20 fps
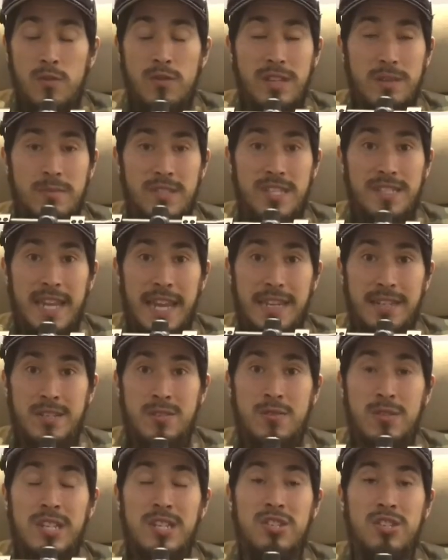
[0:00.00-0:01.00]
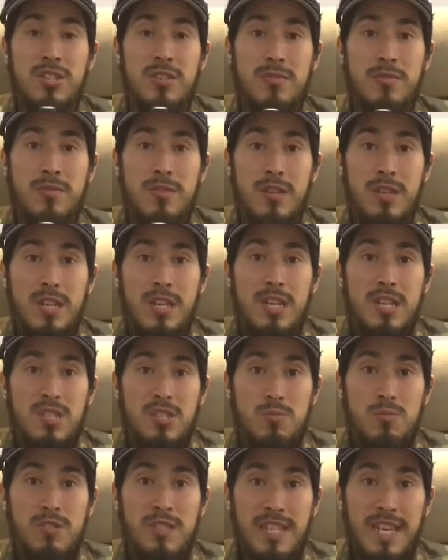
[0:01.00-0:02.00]
there was a technical issue. So
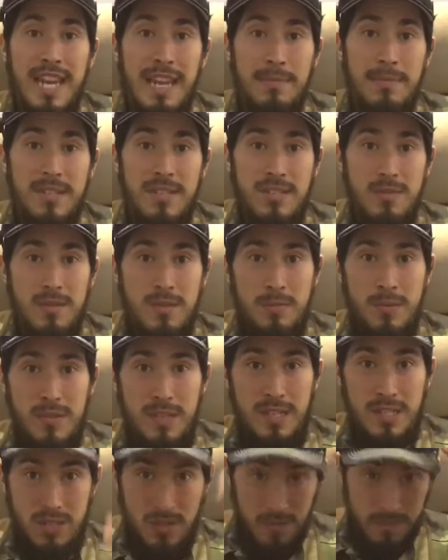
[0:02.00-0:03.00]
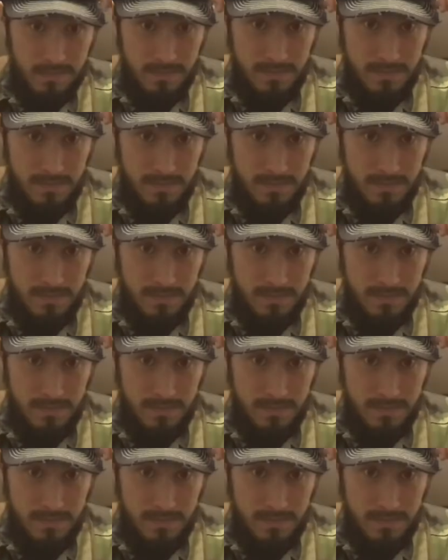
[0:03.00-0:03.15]
what's going to happen is I'm going to put these on,